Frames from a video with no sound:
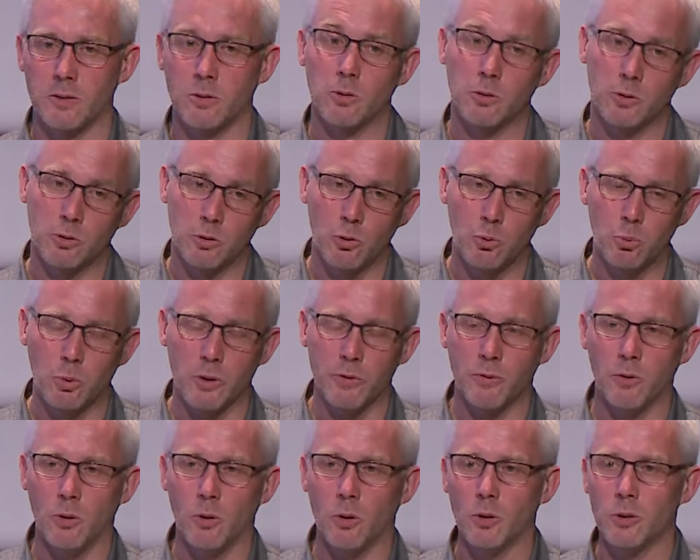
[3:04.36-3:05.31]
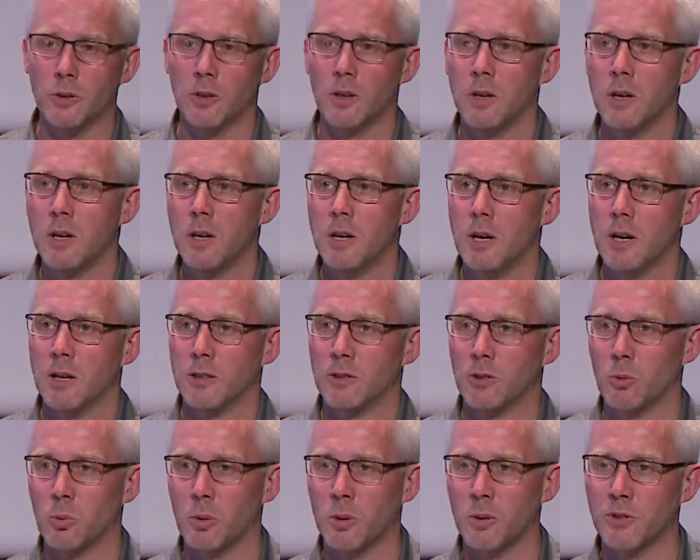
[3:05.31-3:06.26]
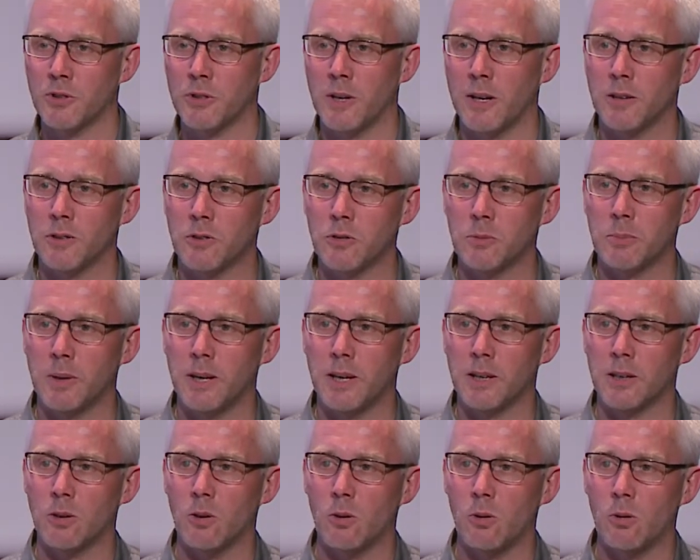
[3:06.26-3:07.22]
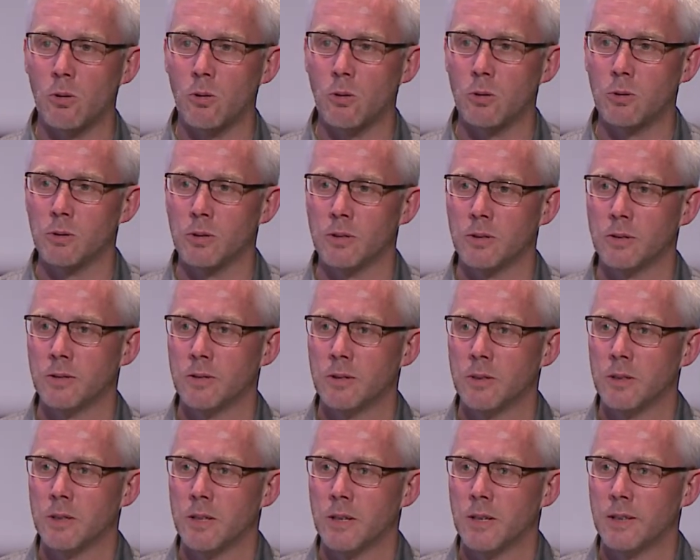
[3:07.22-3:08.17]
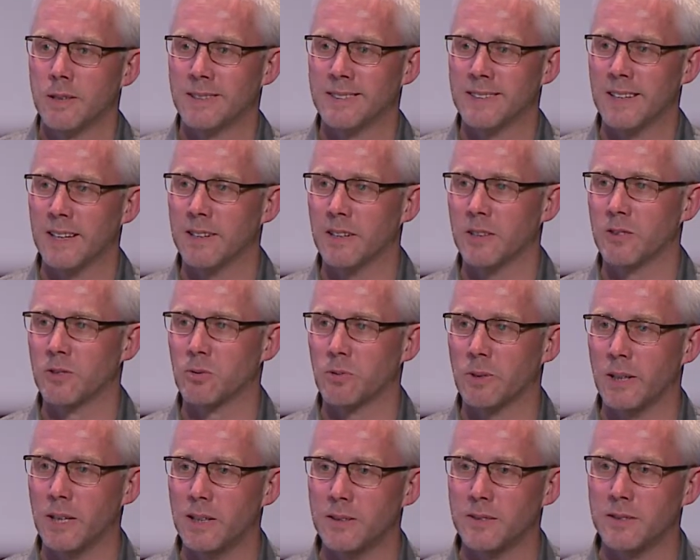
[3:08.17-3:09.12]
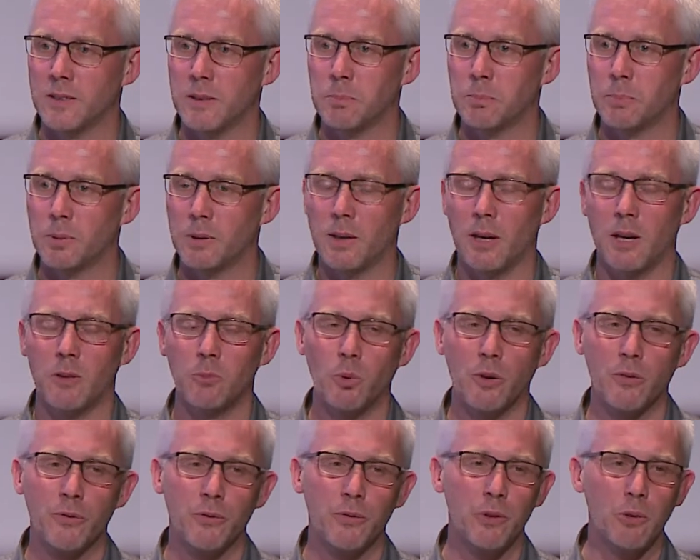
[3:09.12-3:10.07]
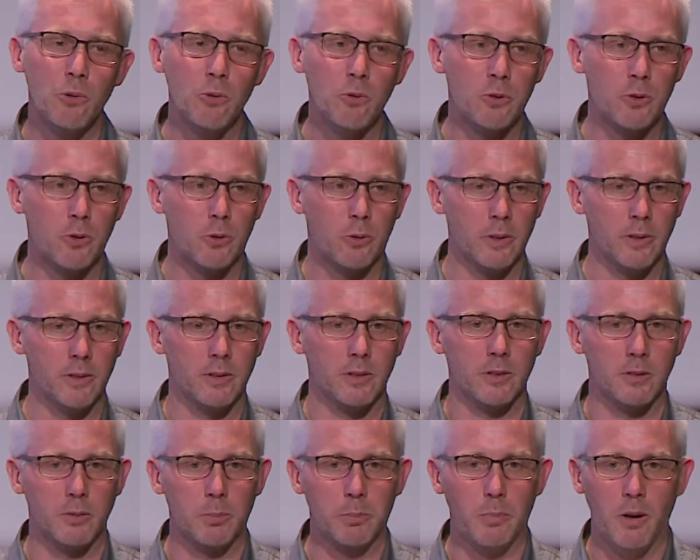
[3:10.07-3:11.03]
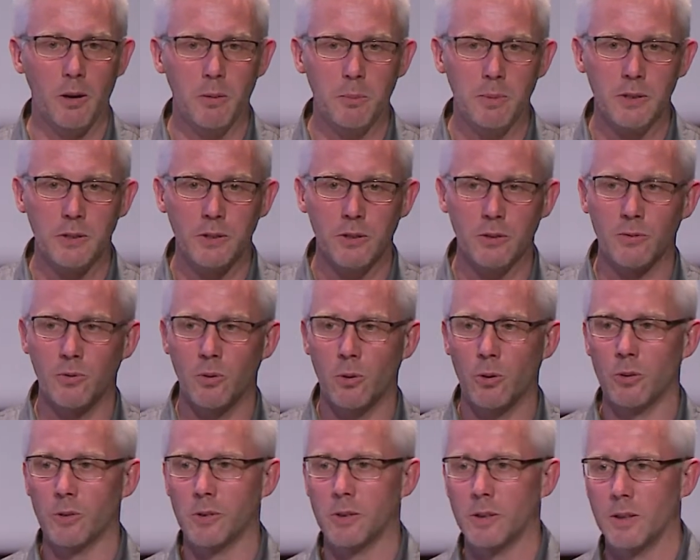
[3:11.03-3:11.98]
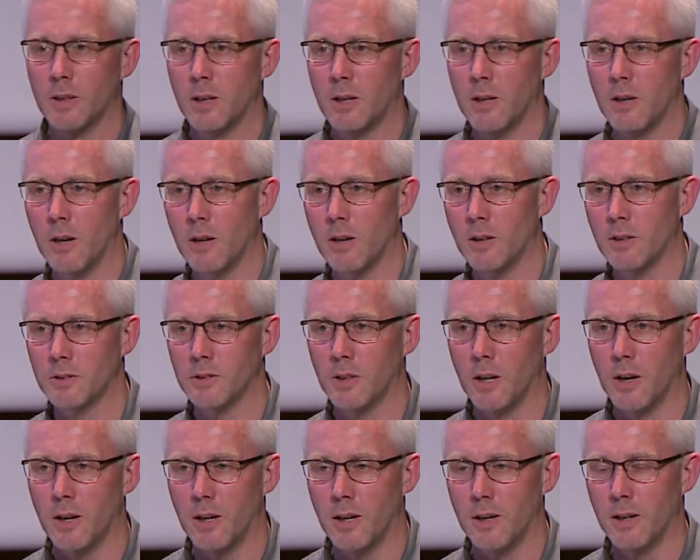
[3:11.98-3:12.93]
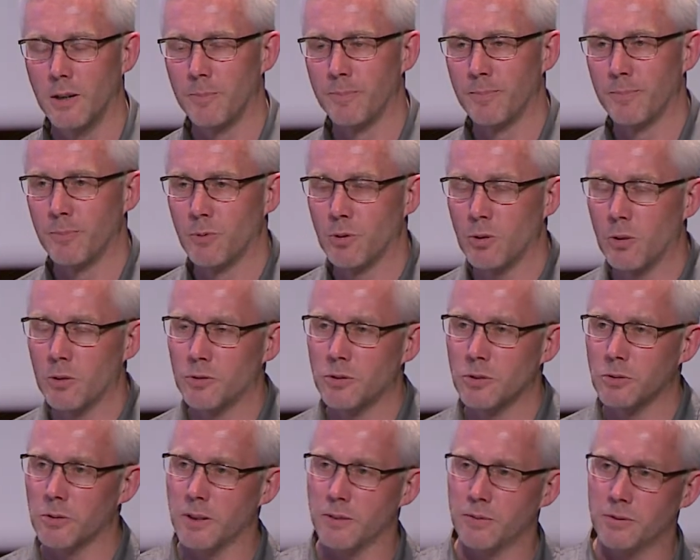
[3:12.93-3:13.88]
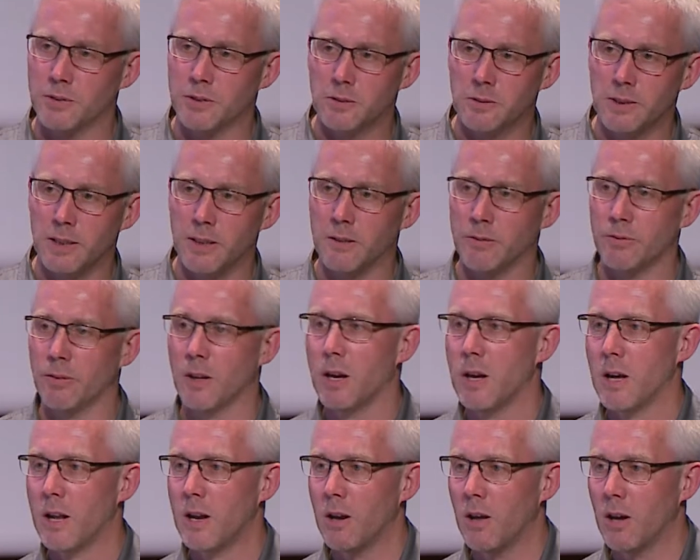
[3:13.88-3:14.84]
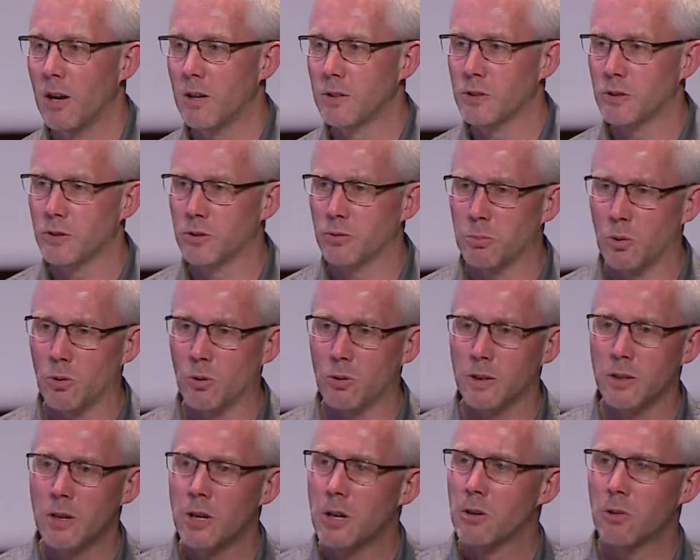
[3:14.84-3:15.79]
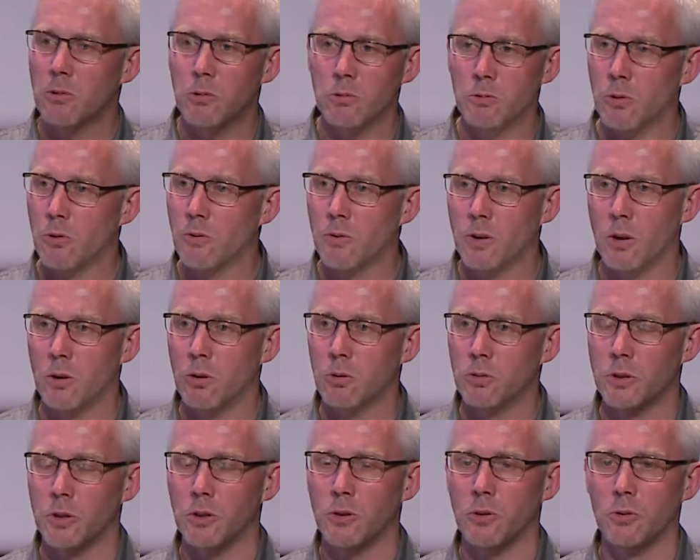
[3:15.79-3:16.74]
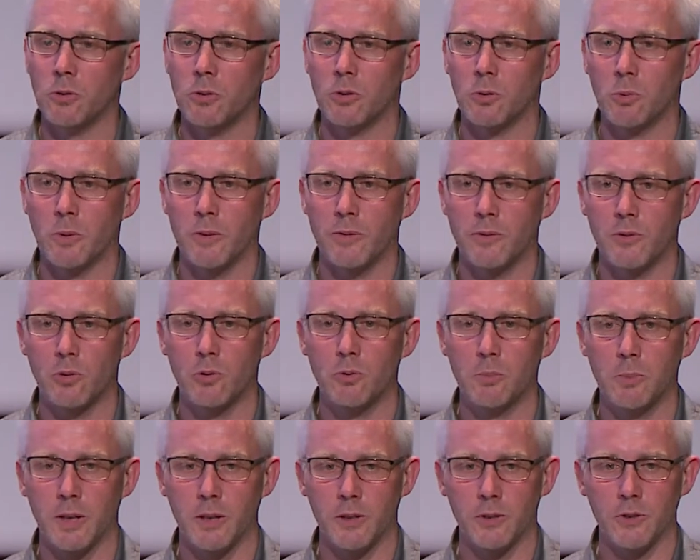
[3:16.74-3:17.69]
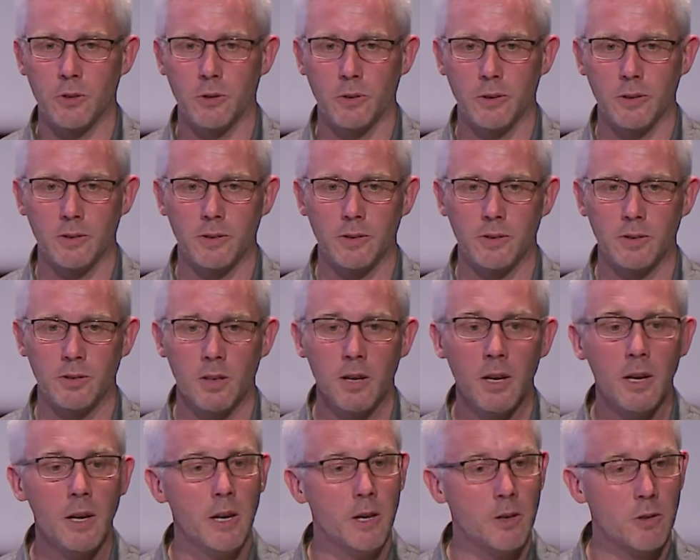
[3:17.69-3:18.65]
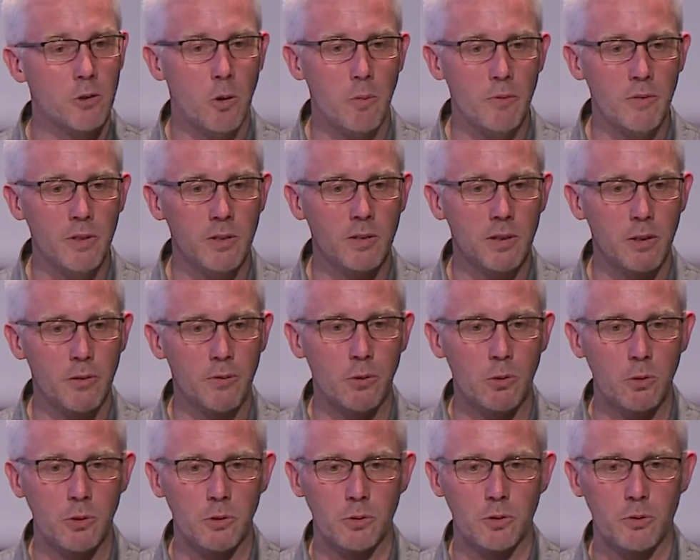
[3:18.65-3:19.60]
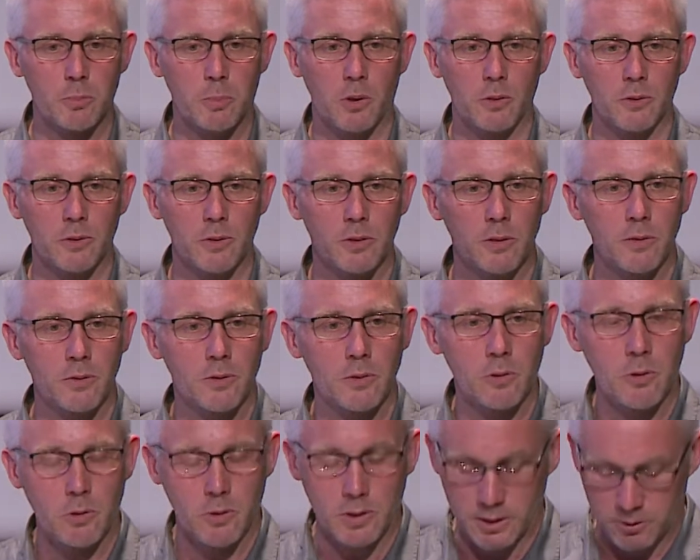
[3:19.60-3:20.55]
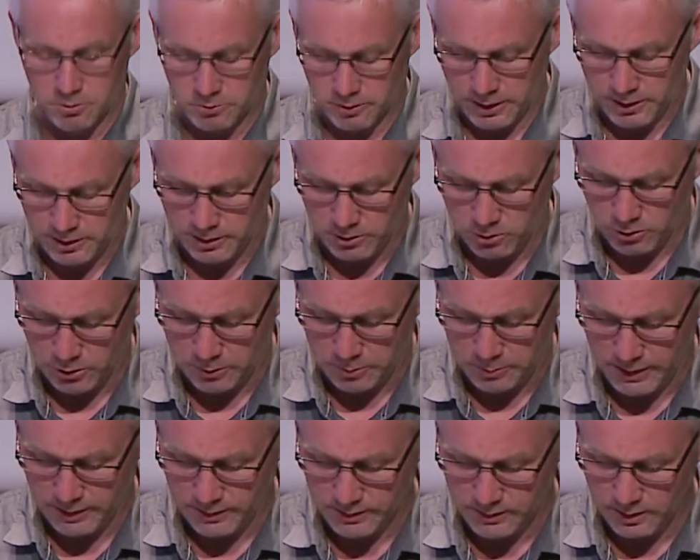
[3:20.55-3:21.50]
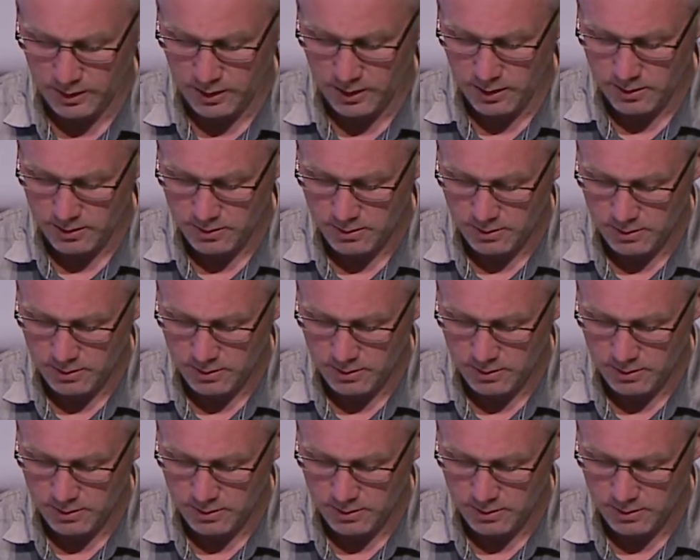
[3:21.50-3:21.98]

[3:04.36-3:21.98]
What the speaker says: or so we thought. And so we tried to make all the settings really simple and with few choices. Publisher's font, large, sans serif, larger, smaller. Don't overload the user with too many choices. It's obviously fully responsive, so you can read it on a PC,